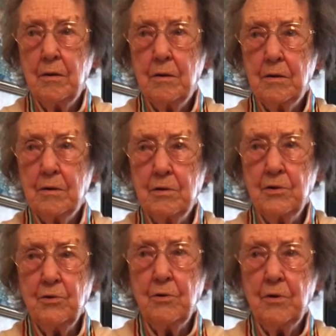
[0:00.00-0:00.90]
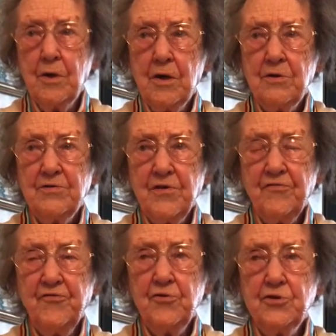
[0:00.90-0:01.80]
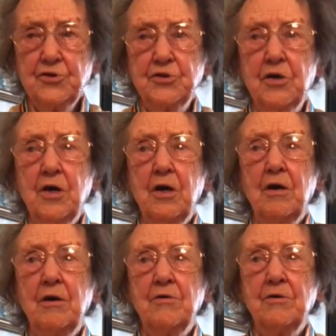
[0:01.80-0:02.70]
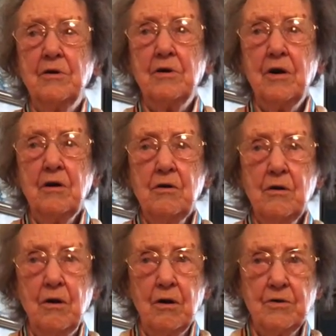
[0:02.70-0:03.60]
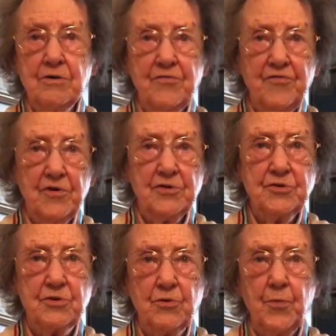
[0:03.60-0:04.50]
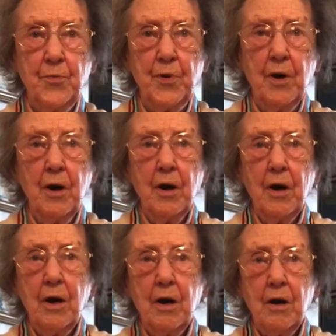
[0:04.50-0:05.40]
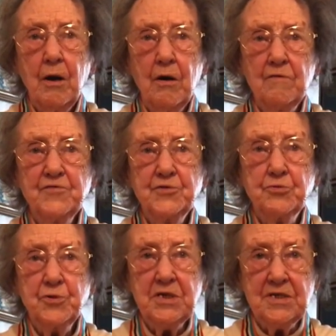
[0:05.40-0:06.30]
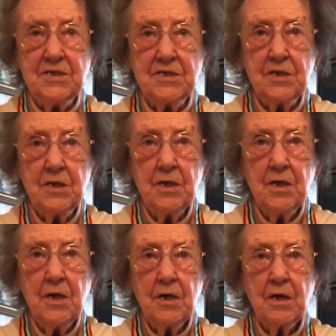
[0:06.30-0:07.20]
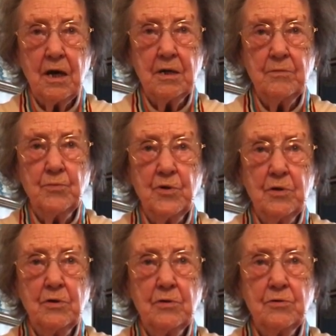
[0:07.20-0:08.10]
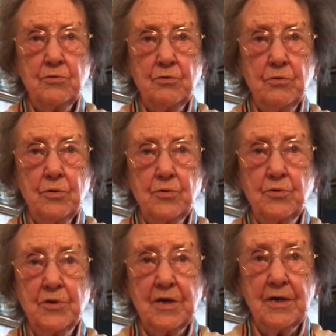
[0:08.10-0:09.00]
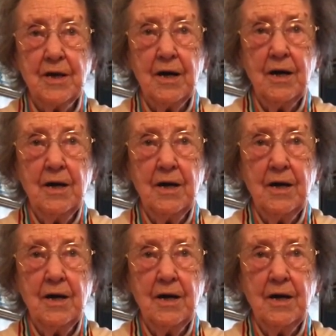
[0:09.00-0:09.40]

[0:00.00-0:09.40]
The first group of Swedes. Aha, the first group of Swedes came to Korea